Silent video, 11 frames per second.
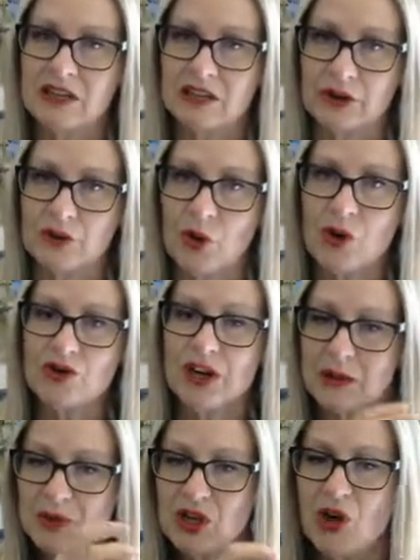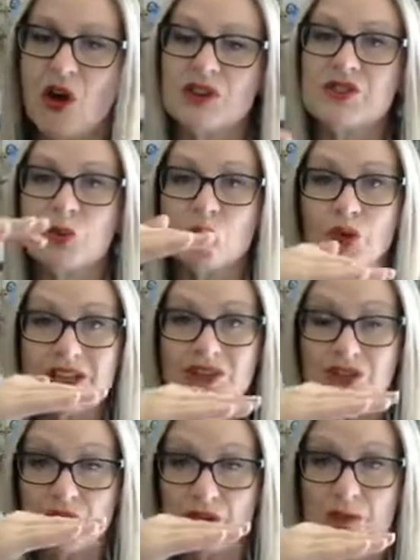be a collateral contract because the
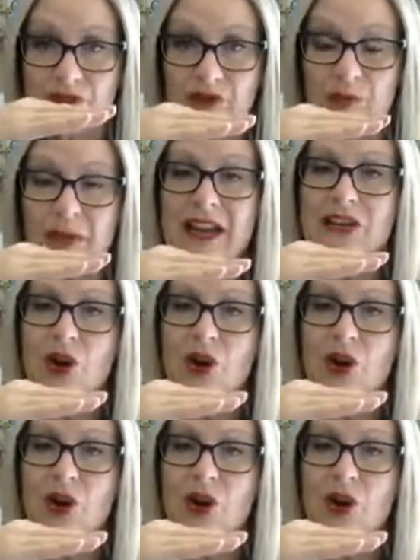written terms of the